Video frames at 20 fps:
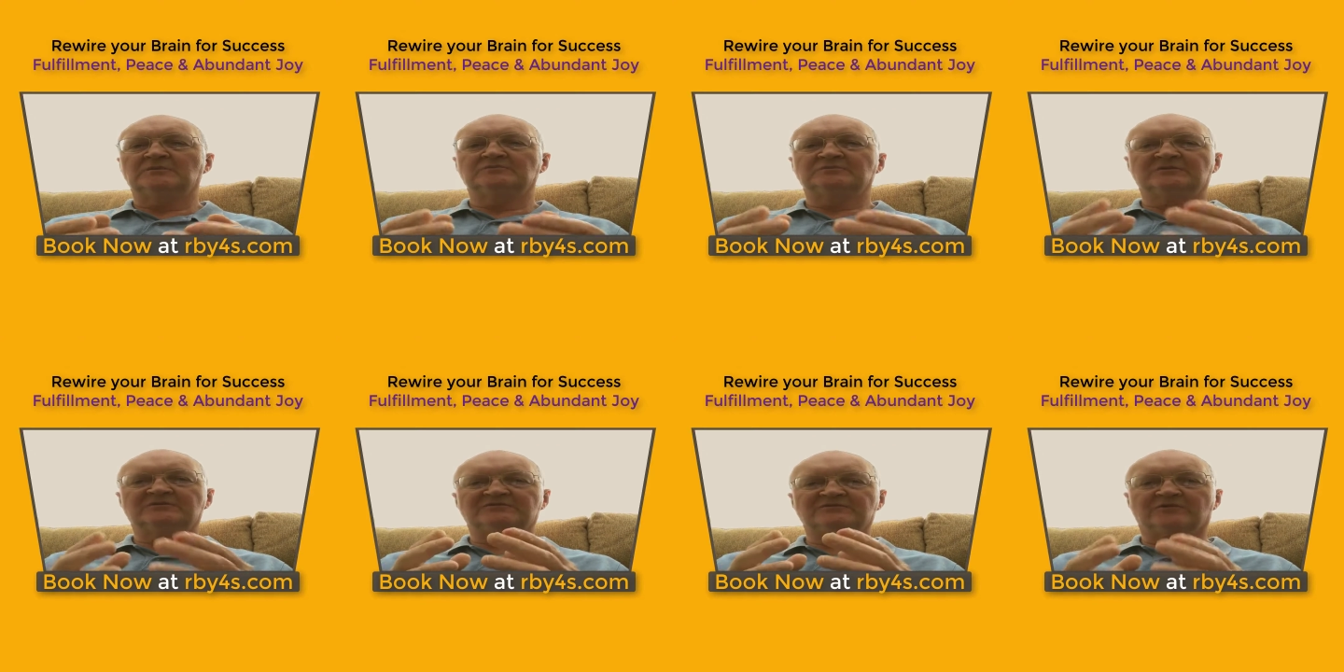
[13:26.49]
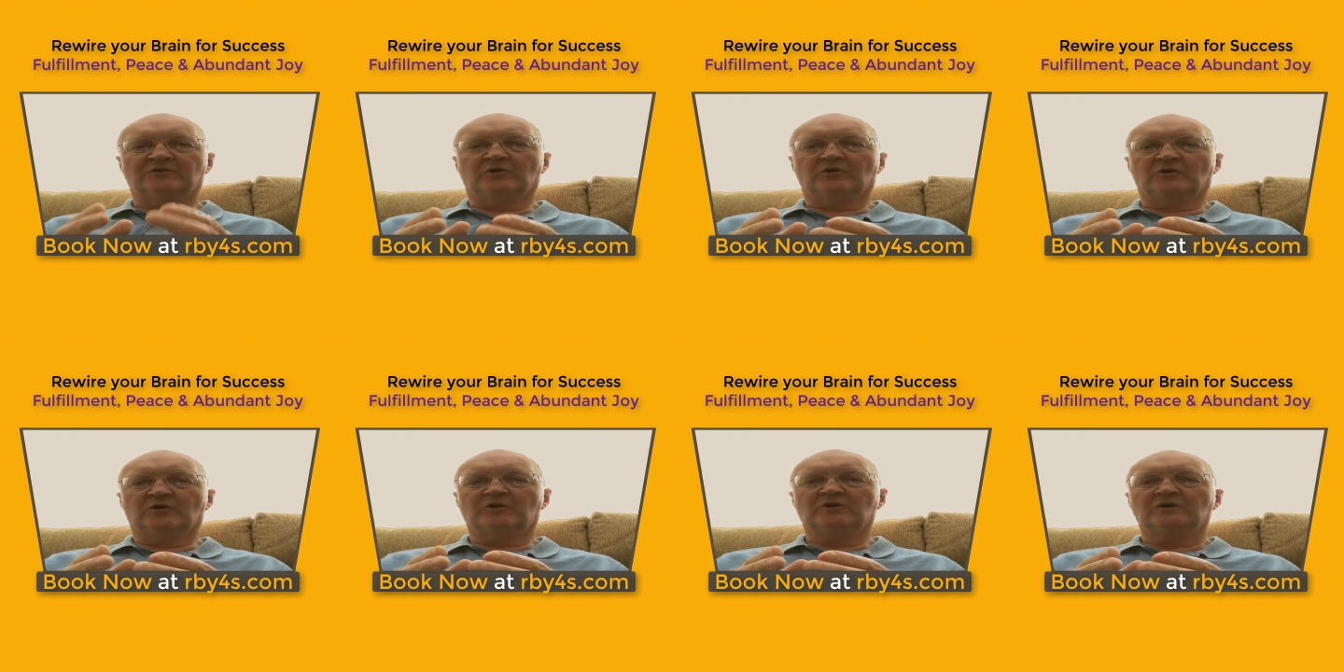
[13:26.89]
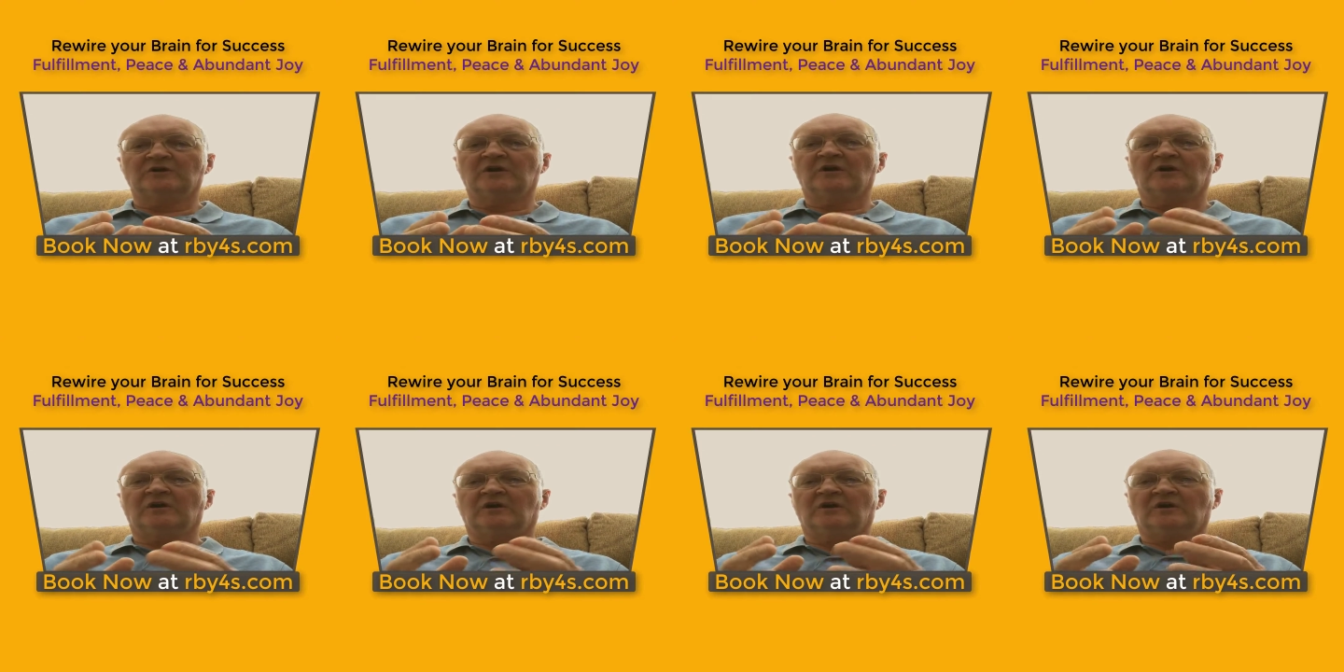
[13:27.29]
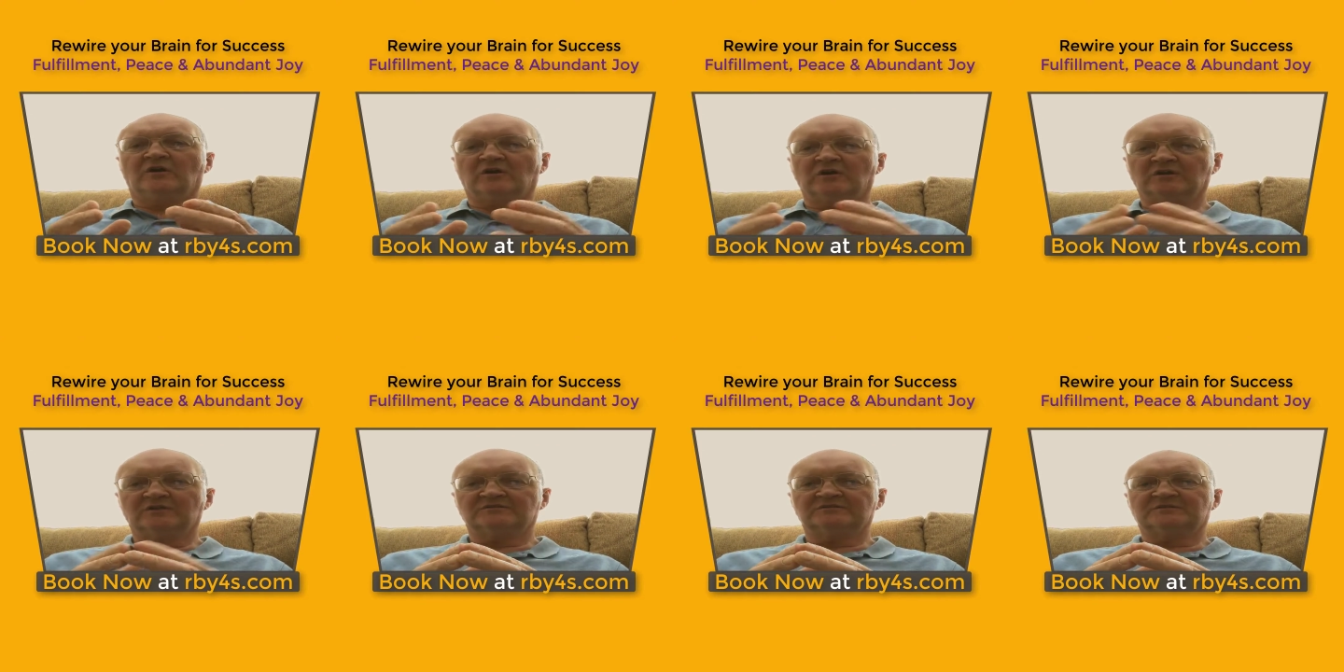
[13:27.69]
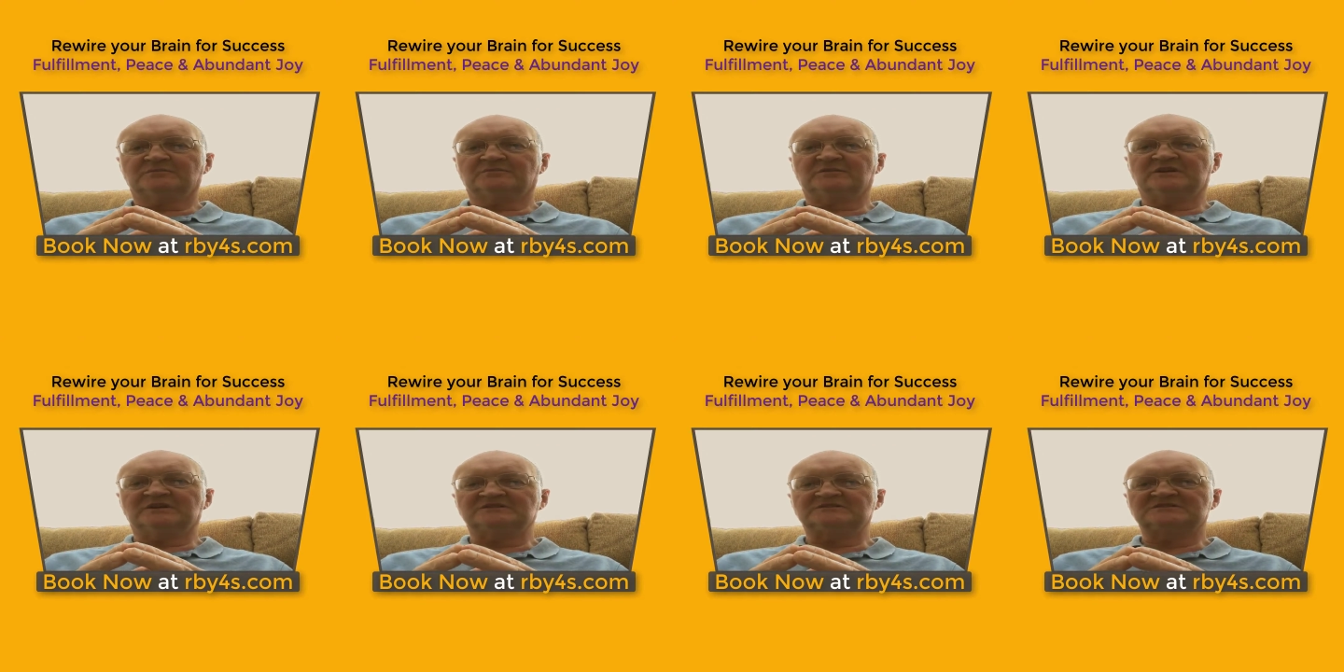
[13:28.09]
before all of the
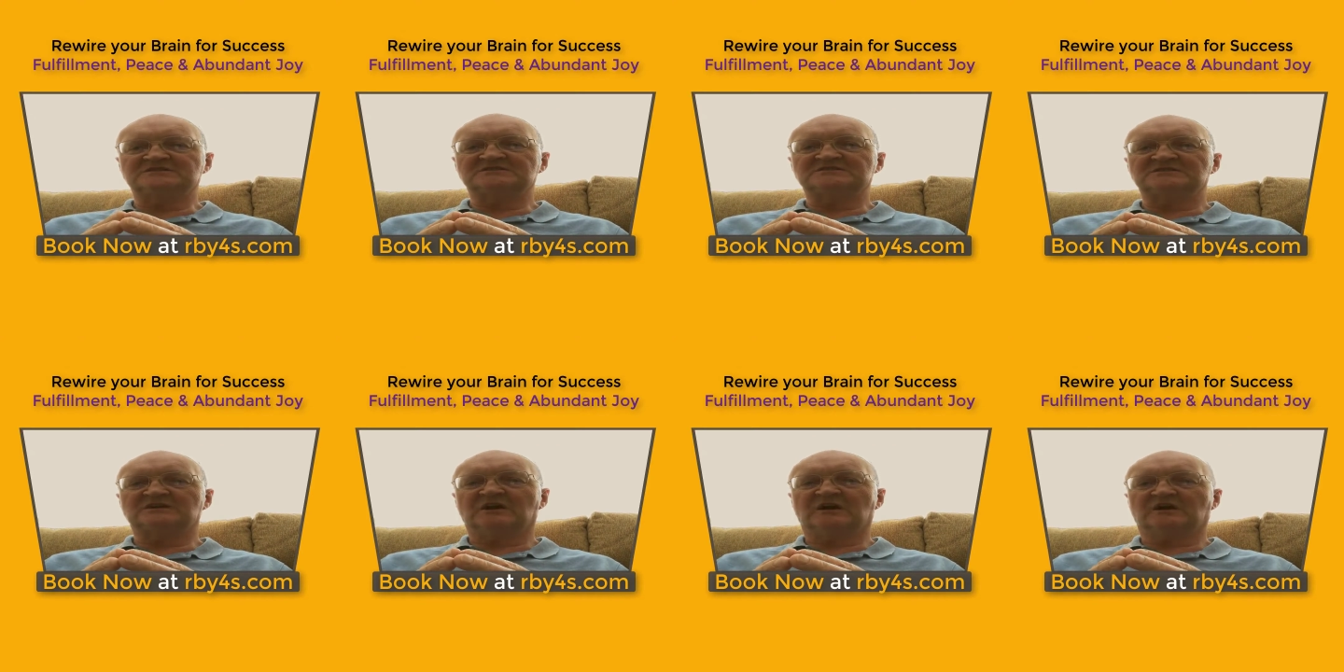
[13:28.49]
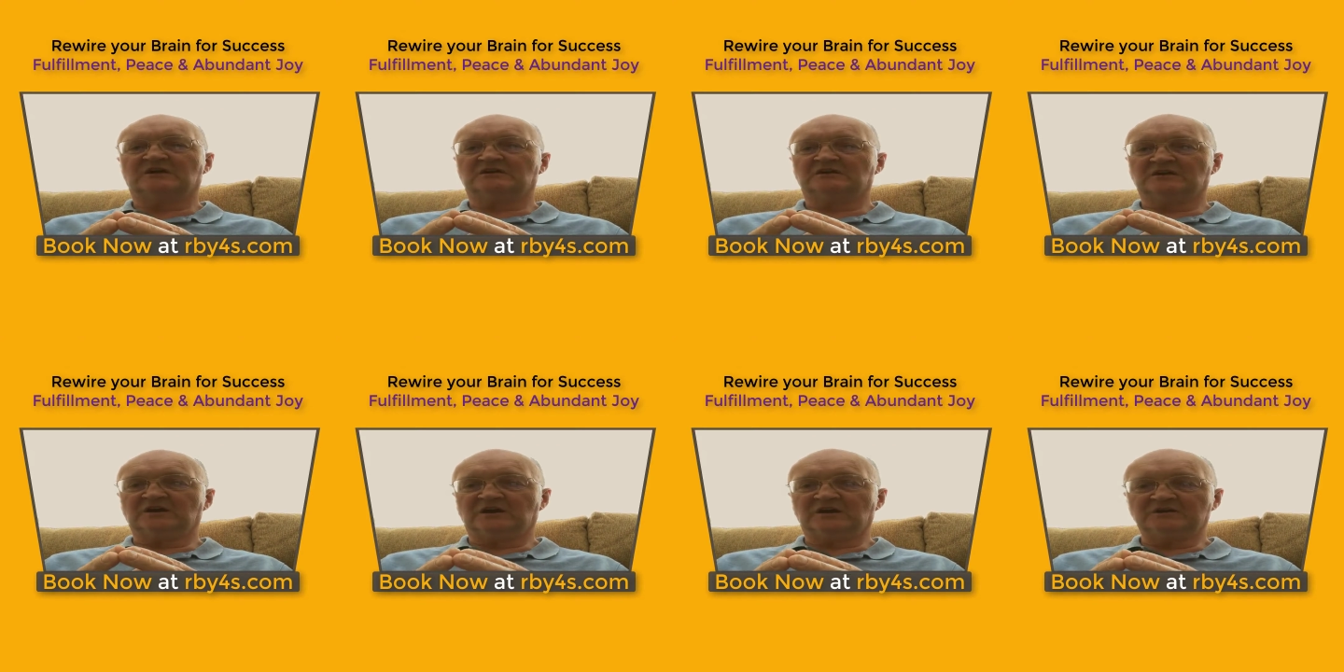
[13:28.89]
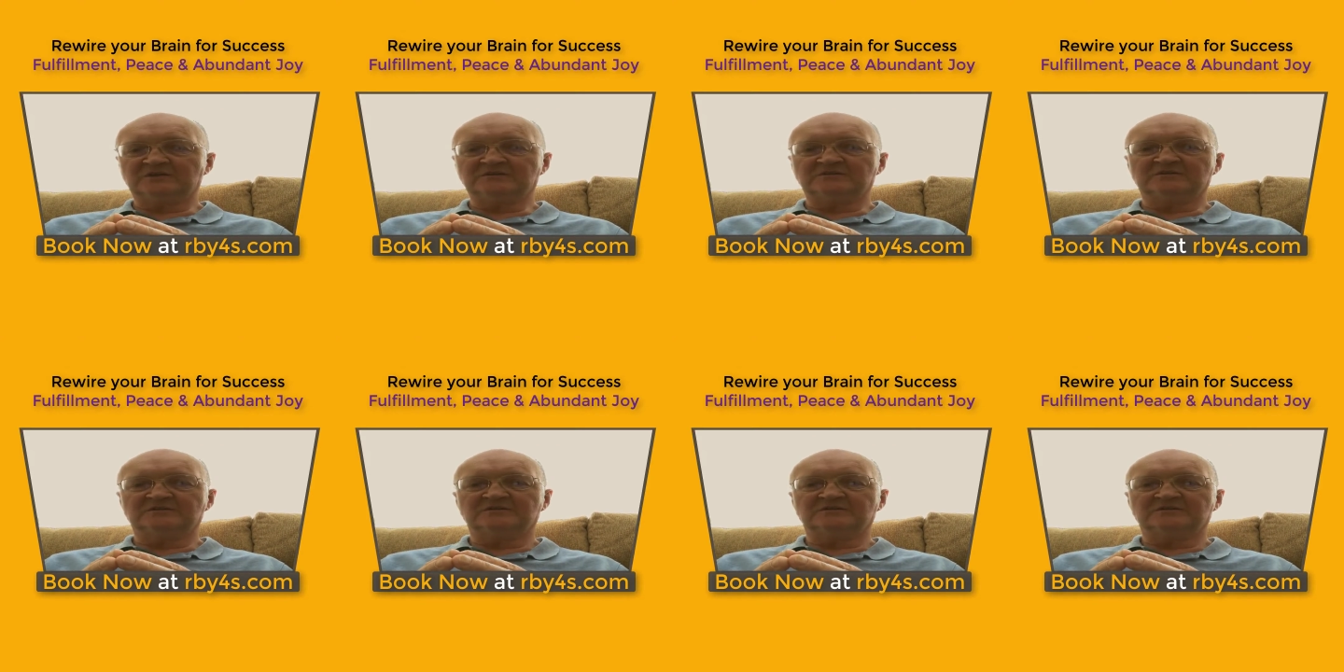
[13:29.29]
places are gone,